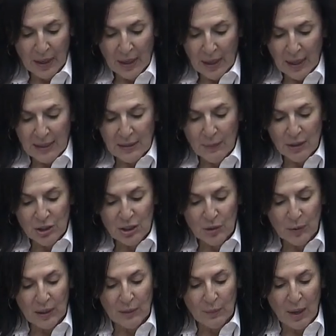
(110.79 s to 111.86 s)
As much as
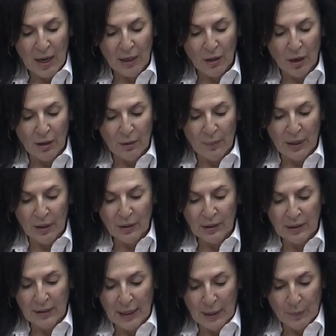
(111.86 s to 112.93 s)
we admire our
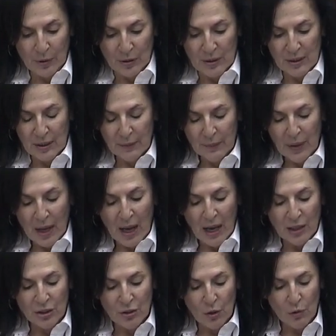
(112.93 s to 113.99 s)
American neighbours,
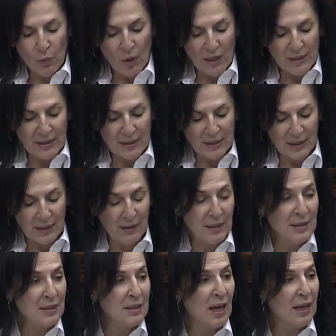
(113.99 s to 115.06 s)
I don't want to see
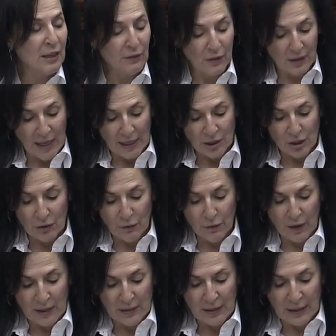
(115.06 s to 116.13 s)
this style of election
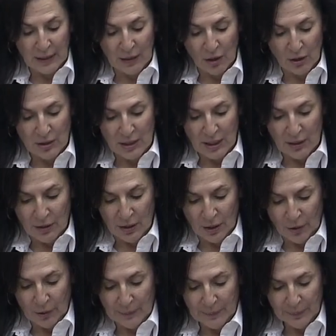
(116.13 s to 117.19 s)
funding in
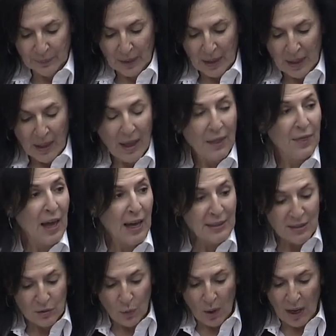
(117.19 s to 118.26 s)
Ontario.
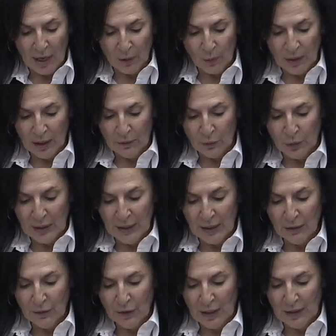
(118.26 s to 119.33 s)
That's why we have
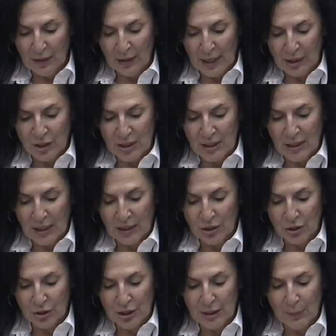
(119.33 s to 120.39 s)
reconvened the
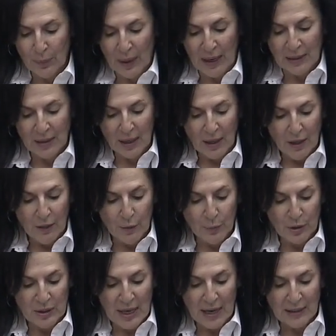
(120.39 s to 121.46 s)
legislature to debate the
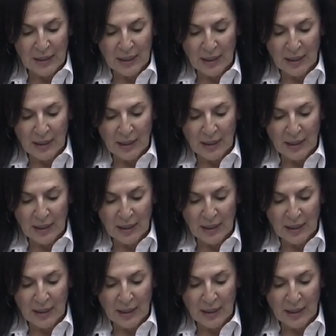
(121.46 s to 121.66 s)
Protecting